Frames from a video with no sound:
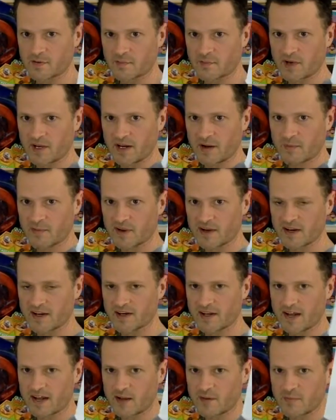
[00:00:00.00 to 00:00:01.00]
But I'm gonna
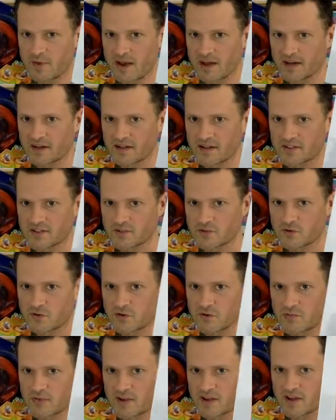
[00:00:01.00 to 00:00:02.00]
take it back to the
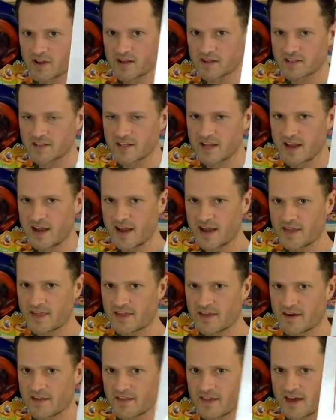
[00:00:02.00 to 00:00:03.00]
store because I
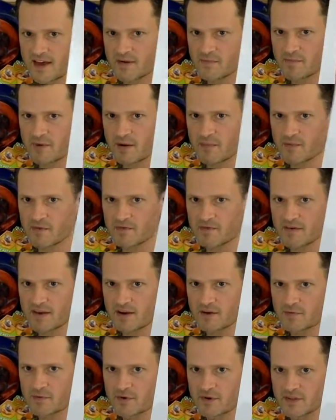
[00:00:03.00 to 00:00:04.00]
thought that Boba
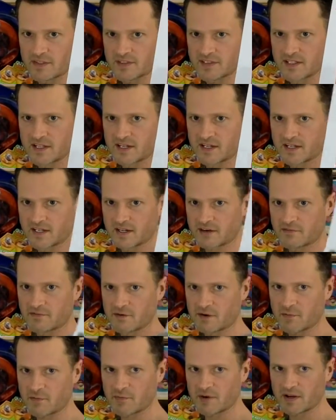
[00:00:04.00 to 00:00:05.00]
Fett was
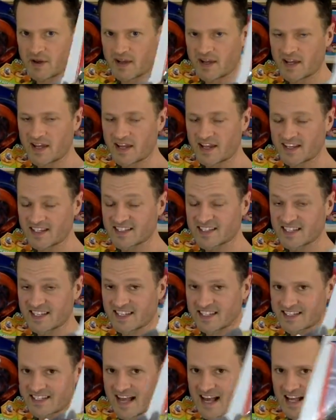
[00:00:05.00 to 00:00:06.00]
different, but he is
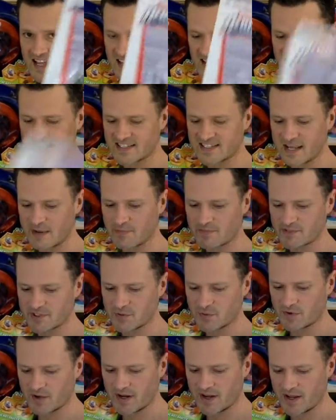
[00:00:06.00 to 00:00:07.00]
exactly the same as
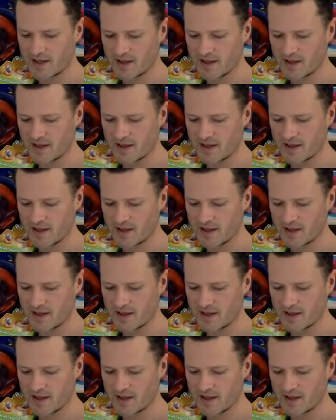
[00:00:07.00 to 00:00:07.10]
the one I